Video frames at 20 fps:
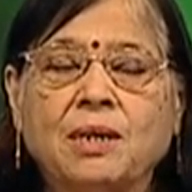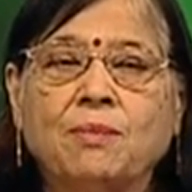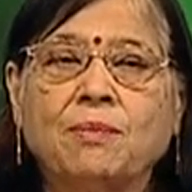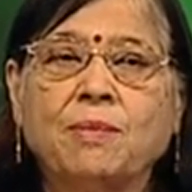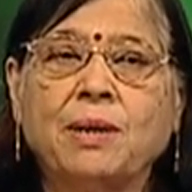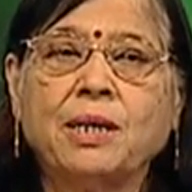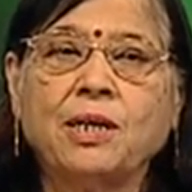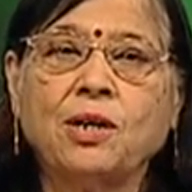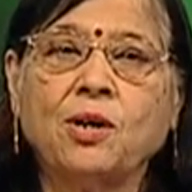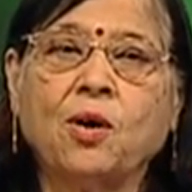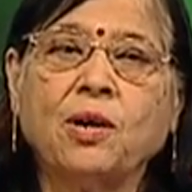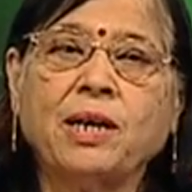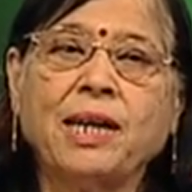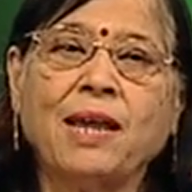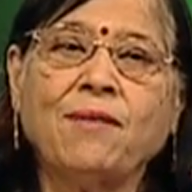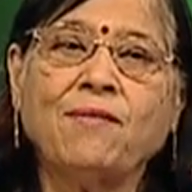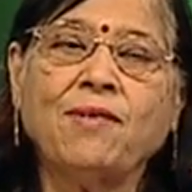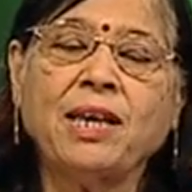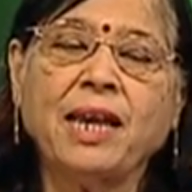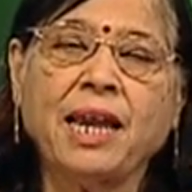but not
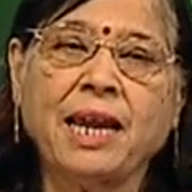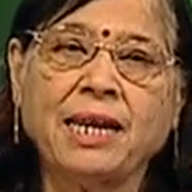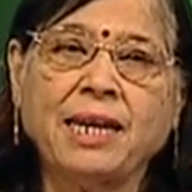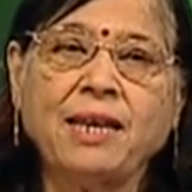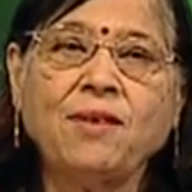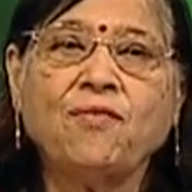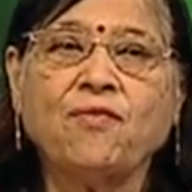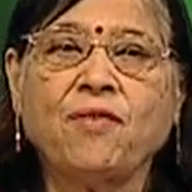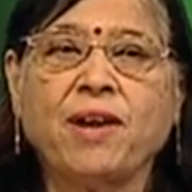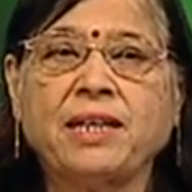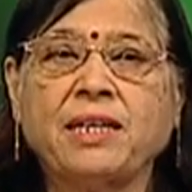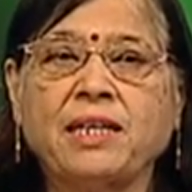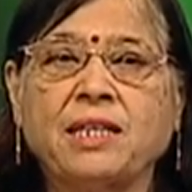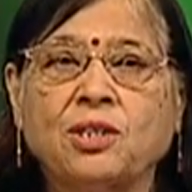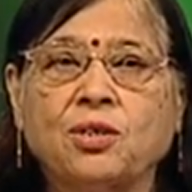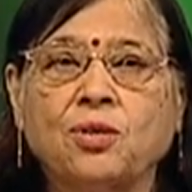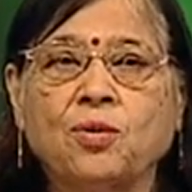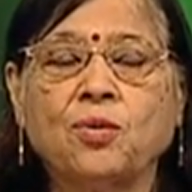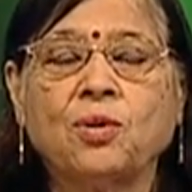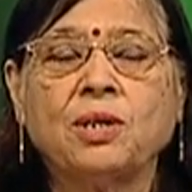having any fat
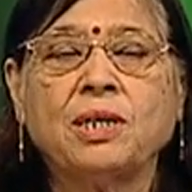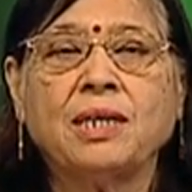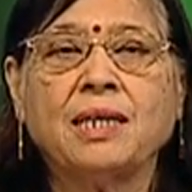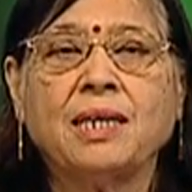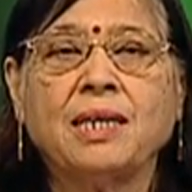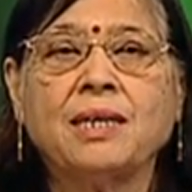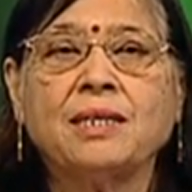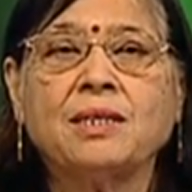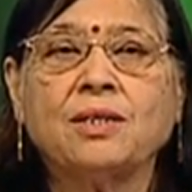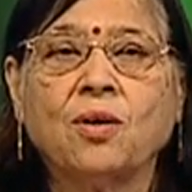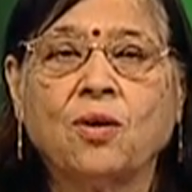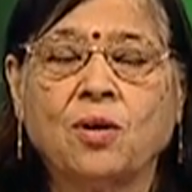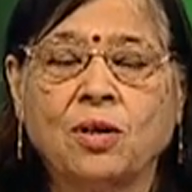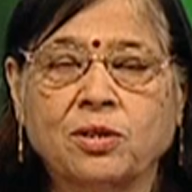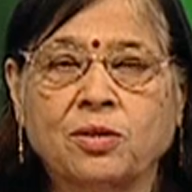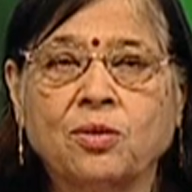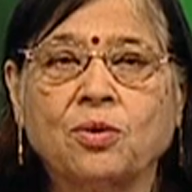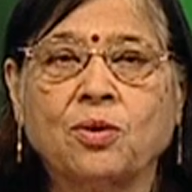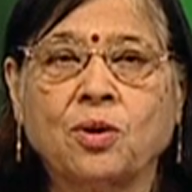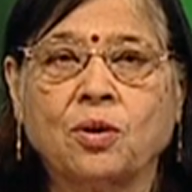stored is
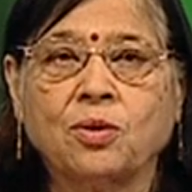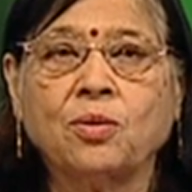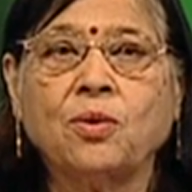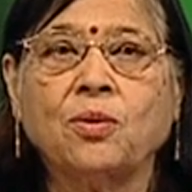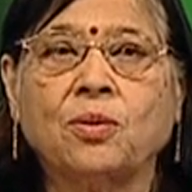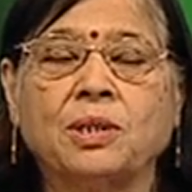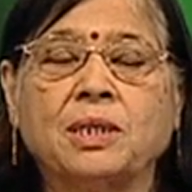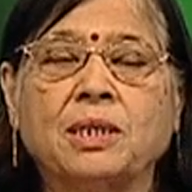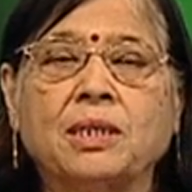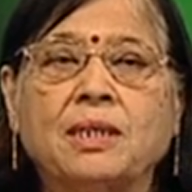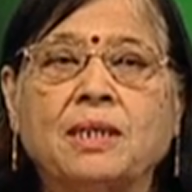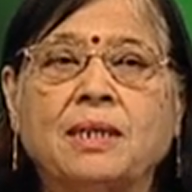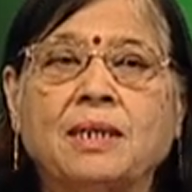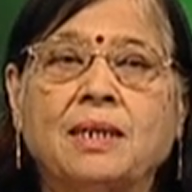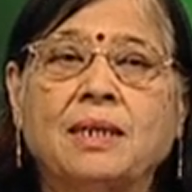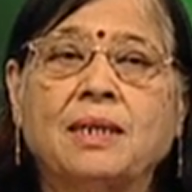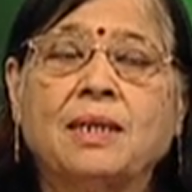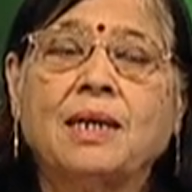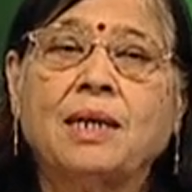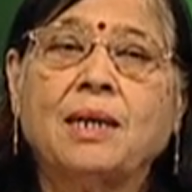also not good.
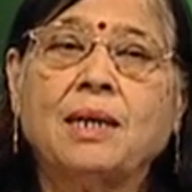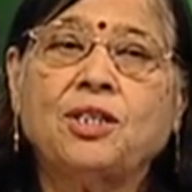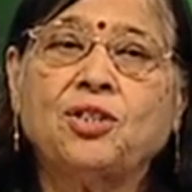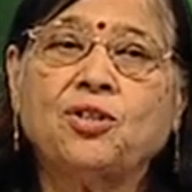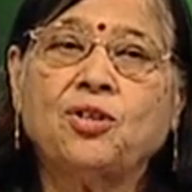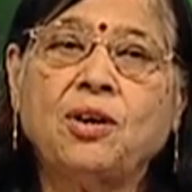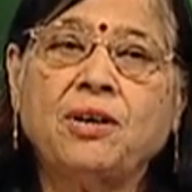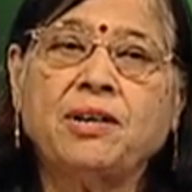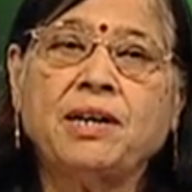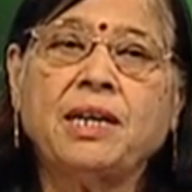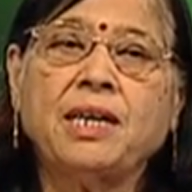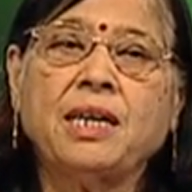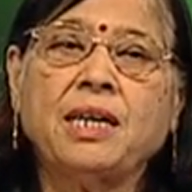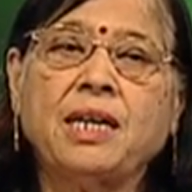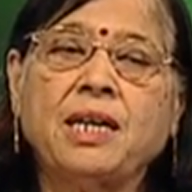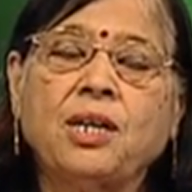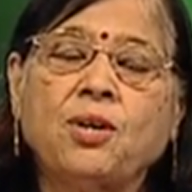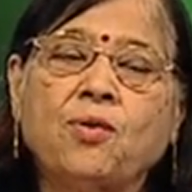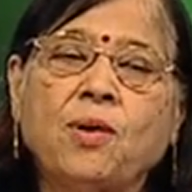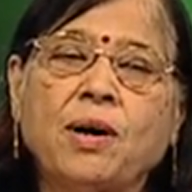Children,
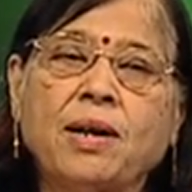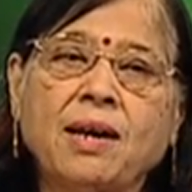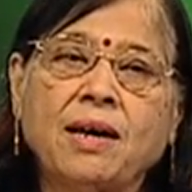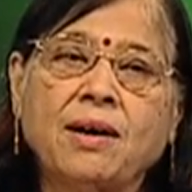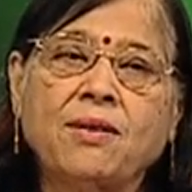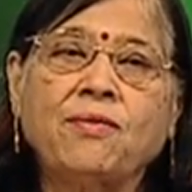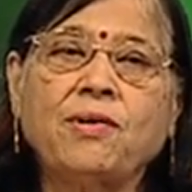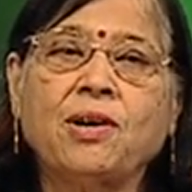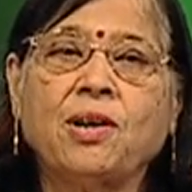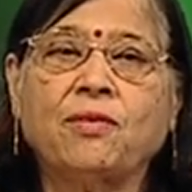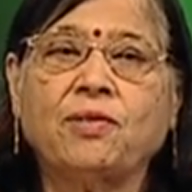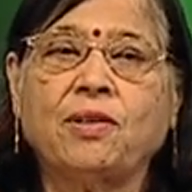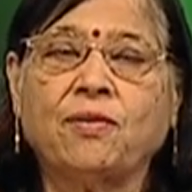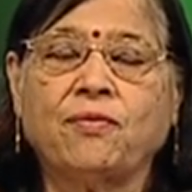you are aware of the